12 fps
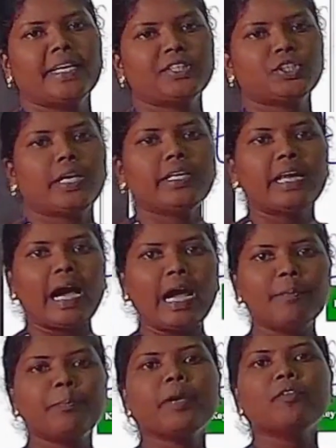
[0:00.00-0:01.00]
onto
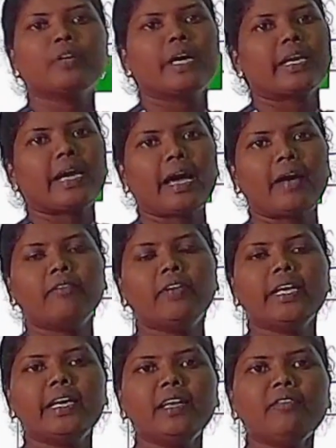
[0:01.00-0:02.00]
that particular
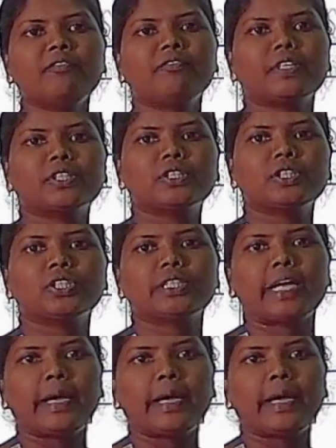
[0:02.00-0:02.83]
DES algorithm.